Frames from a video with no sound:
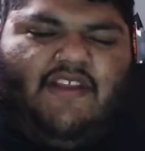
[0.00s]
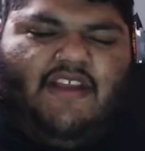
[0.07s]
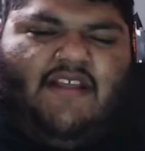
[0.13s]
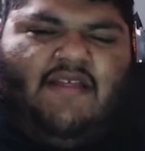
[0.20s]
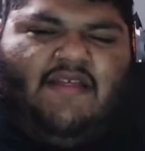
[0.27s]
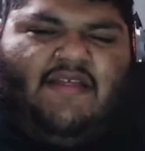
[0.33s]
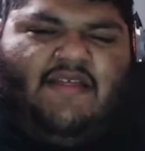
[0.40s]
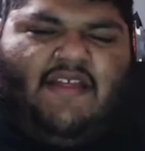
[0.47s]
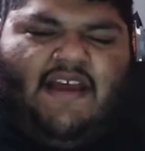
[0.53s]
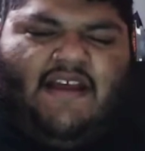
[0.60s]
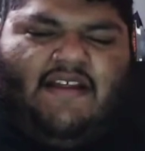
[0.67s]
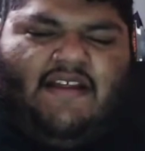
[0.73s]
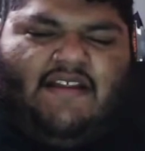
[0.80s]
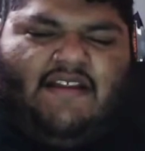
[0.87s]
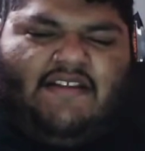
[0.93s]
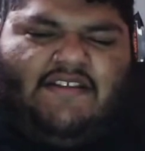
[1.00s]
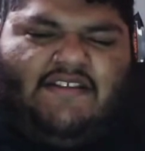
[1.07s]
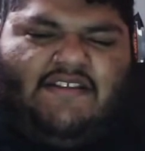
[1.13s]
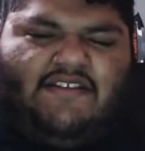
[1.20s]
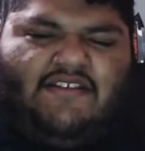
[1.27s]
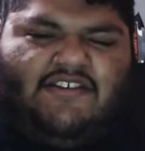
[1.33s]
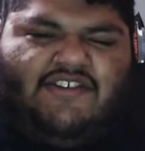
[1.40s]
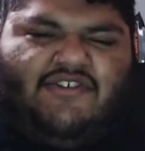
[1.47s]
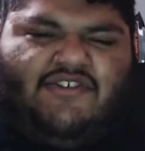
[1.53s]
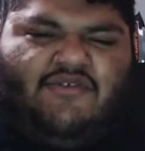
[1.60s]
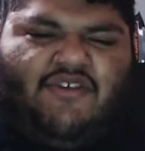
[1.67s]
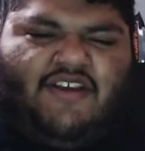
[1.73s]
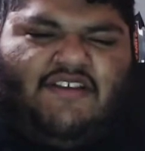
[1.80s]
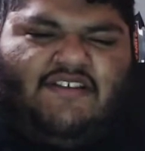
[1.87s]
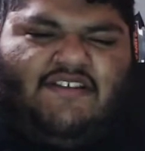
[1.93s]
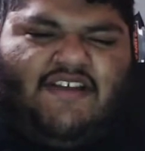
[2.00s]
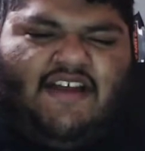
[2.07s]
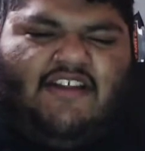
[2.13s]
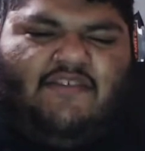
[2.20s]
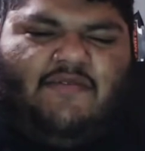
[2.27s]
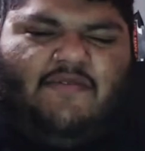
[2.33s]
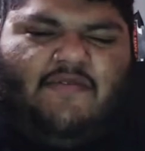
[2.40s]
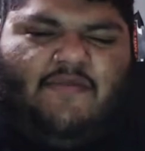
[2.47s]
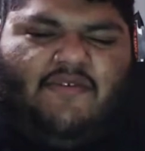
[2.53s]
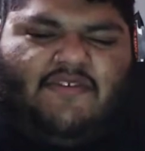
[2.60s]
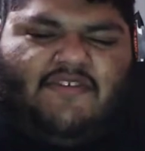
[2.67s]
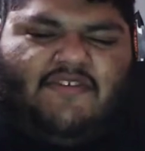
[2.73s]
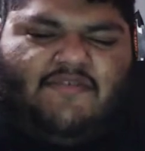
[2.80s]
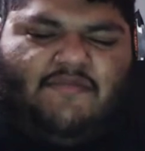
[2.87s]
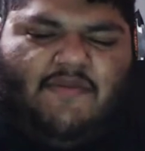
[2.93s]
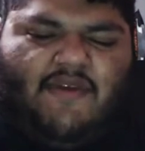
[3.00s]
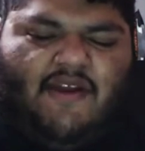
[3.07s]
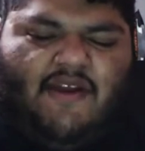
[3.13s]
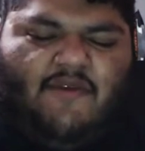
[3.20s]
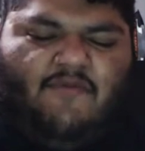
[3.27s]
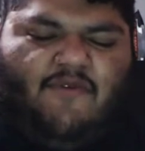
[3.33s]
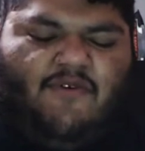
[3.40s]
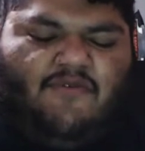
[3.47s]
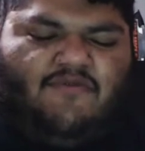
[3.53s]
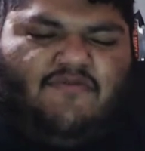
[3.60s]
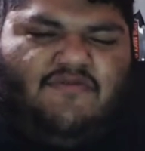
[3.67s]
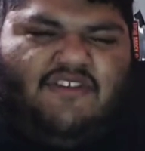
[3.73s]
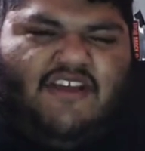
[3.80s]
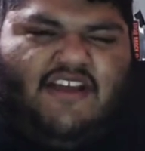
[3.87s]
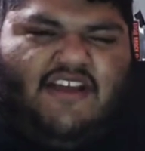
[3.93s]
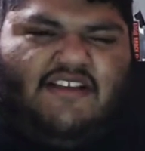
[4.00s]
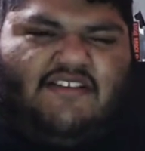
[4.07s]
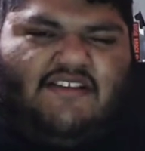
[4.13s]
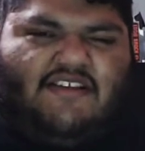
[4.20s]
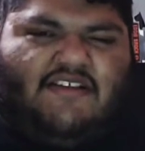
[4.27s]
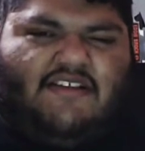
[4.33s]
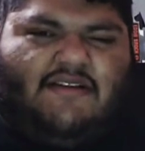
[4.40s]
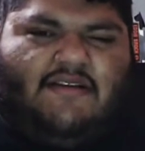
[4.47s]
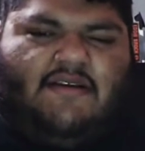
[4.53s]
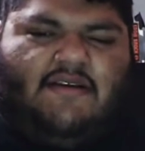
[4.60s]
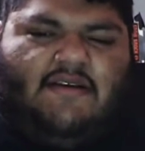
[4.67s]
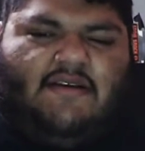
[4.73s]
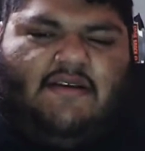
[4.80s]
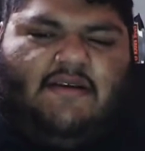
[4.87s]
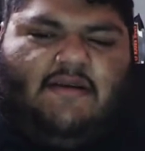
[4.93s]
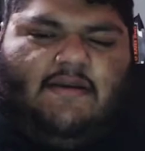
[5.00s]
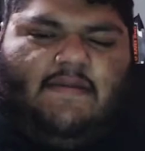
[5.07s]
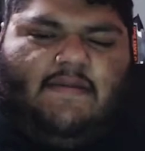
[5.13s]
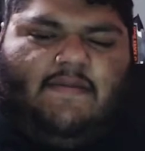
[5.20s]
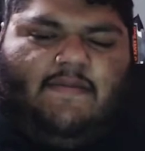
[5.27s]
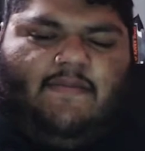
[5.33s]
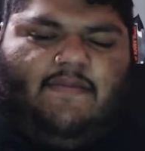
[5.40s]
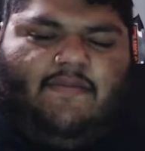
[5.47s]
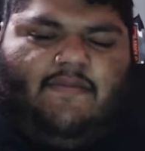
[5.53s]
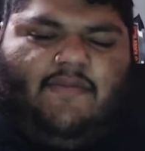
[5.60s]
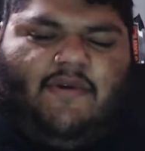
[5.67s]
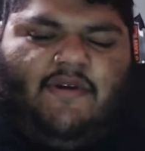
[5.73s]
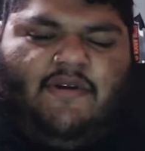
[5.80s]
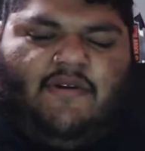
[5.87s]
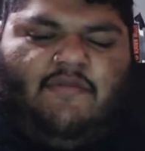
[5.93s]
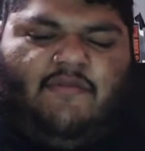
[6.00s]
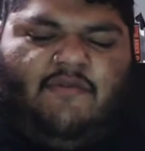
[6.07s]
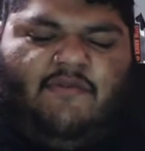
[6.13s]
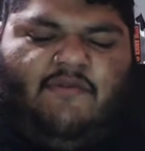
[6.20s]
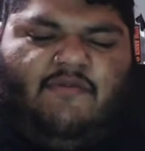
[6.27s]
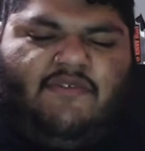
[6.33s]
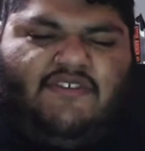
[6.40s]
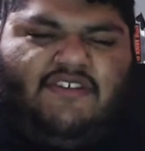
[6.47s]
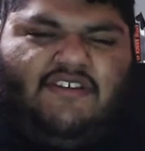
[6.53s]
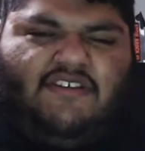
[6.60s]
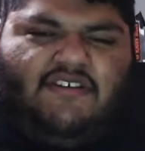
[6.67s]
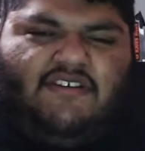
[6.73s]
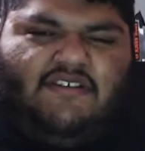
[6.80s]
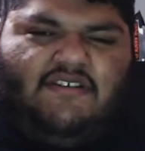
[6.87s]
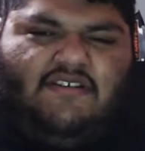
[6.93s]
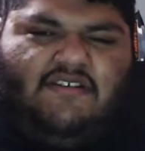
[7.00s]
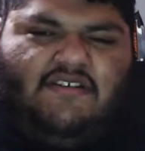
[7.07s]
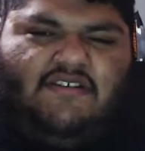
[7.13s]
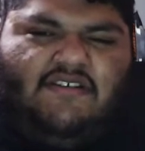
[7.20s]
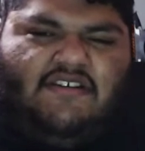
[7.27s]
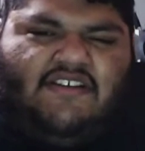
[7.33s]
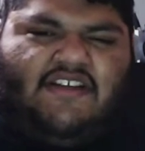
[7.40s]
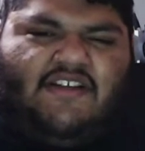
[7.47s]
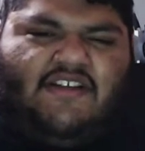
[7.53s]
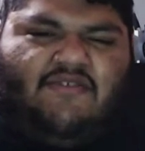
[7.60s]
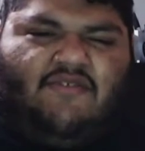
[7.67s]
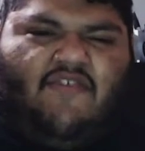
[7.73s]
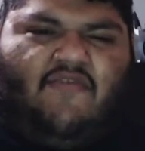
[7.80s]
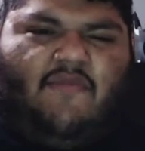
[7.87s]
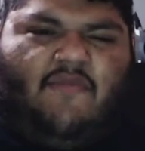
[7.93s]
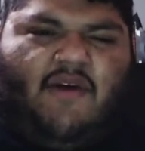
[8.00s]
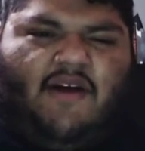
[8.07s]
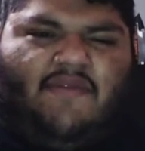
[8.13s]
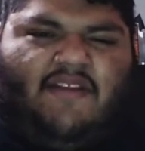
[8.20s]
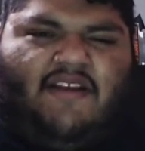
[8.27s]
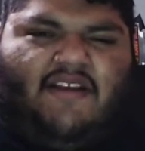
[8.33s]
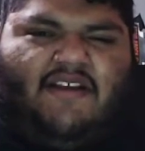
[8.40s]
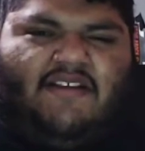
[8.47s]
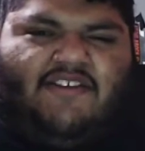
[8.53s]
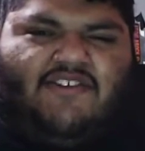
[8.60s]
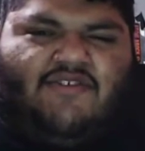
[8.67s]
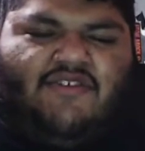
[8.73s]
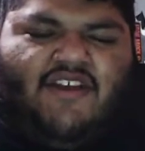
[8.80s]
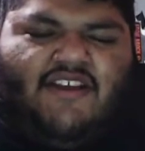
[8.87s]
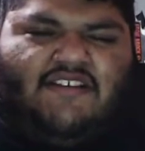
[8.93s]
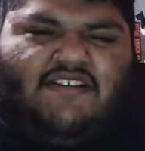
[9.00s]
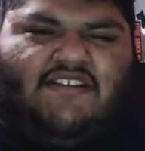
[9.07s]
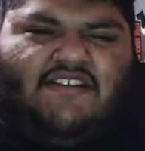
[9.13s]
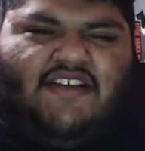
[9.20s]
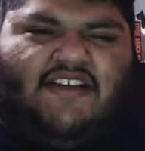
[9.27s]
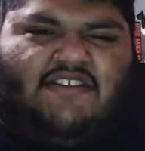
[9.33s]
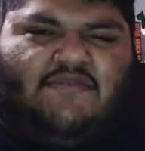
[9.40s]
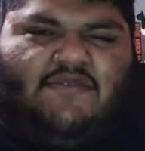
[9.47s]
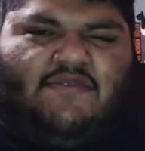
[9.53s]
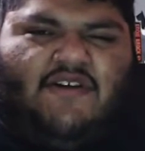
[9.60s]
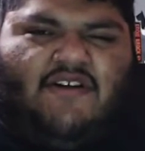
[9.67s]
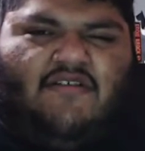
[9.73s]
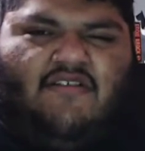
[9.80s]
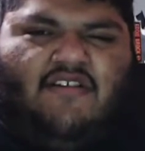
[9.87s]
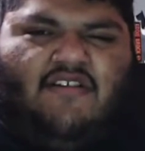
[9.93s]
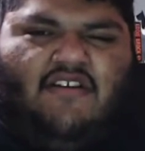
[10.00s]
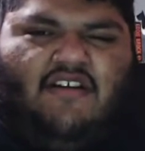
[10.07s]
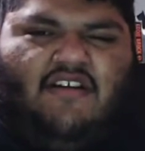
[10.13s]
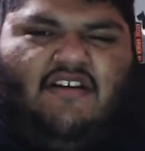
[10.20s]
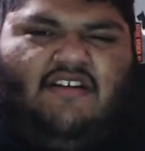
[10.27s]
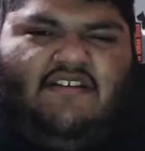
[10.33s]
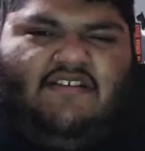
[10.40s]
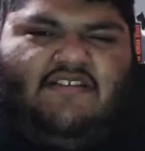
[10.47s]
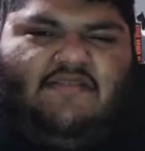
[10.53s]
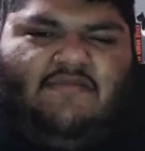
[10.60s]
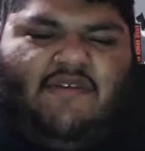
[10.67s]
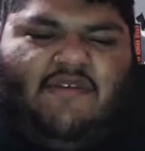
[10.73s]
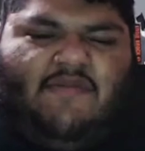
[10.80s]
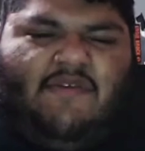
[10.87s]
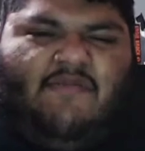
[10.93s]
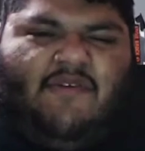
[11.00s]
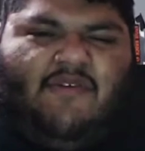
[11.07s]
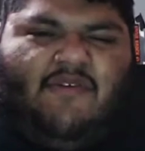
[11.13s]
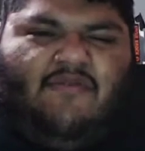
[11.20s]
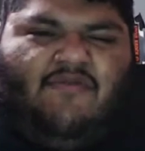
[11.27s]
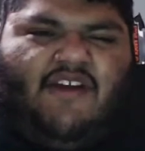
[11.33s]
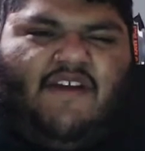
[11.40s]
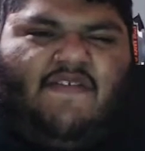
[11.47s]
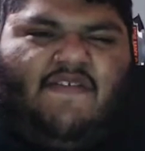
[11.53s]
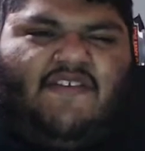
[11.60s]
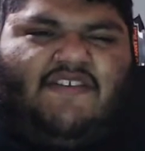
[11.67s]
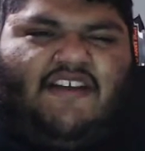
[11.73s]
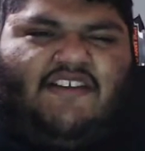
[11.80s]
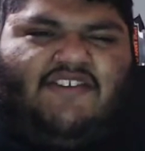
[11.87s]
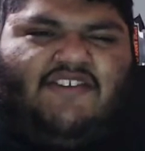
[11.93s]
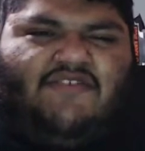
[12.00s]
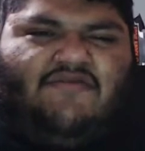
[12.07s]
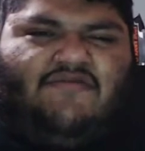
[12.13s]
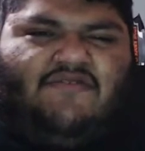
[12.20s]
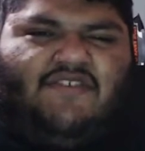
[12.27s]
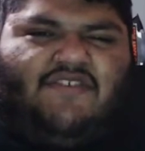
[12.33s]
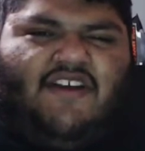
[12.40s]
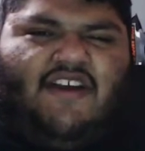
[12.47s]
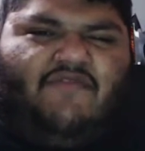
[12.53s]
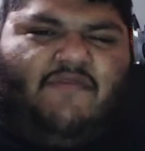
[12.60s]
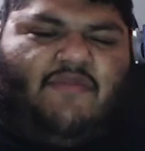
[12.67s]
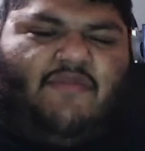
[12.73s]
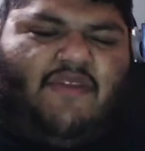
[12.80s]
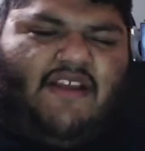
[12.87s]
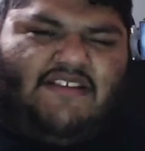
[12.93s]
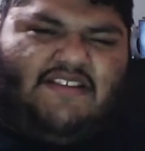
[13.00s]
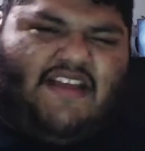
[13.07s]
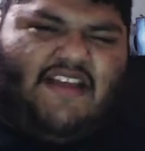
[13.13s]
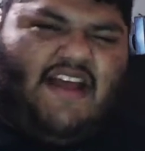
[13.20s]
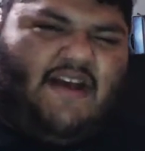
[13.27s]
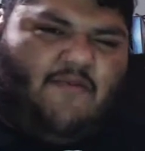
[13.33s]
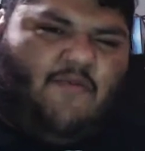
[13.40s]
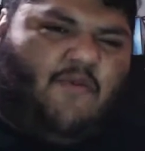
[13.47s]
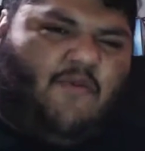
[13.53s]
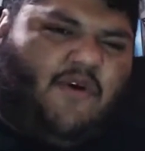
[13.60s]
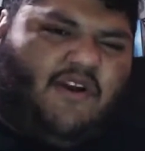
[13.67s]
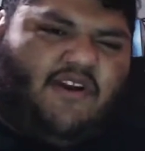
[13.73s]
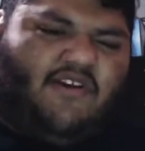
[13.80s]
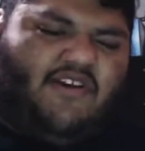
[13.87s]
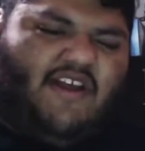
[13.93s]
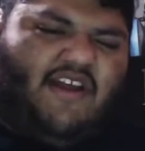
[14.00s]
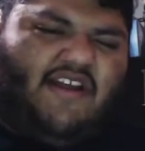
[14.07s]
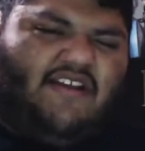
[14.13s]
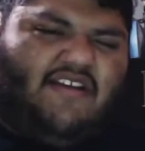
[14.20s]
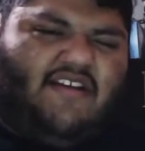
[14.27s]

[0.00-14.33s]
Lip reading: That showcases that a little bit more. So maybe I won't cancel it. But we will see. Because I do have a pop that showcases that as well. So maybe it'd be cool to have a statue to kind of replace that one that